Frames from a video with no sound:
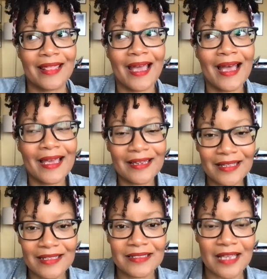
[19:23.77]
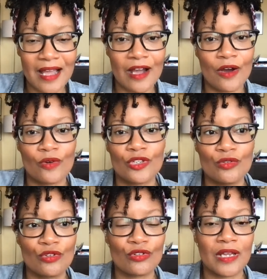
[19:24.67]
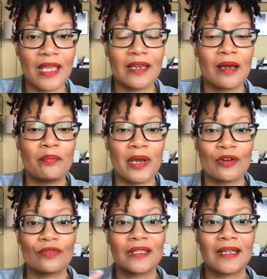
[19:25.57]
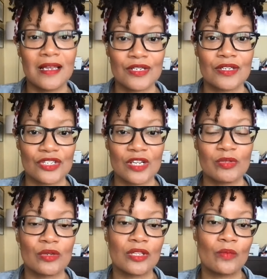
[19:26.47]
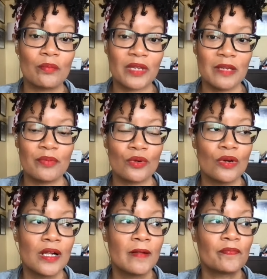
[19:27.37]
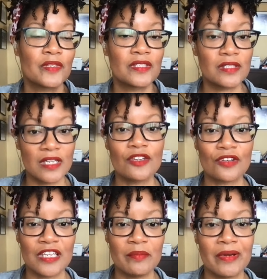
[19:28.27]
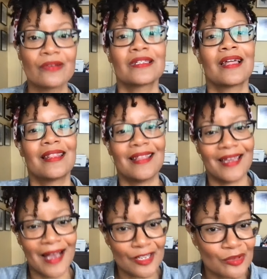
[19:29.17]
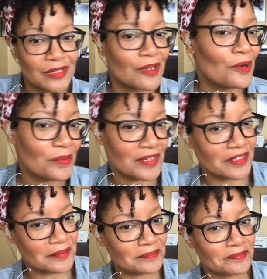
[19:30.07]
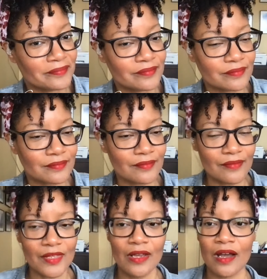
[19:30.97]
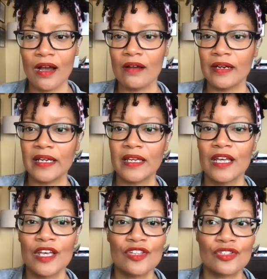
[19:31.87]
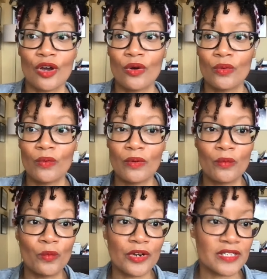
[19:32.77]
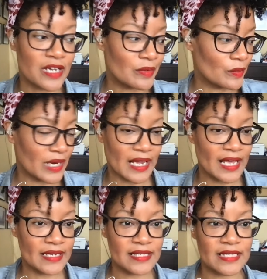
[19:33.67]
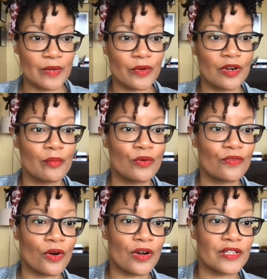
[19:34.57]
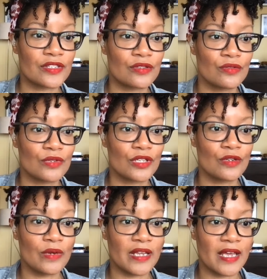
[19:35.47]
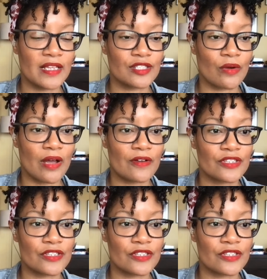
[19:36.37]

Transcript: That is how you create a better relationship so that when people see your emails, they actually open them. All right. So we're done with what I had to say. We're going to move on to Q&A, and so I'll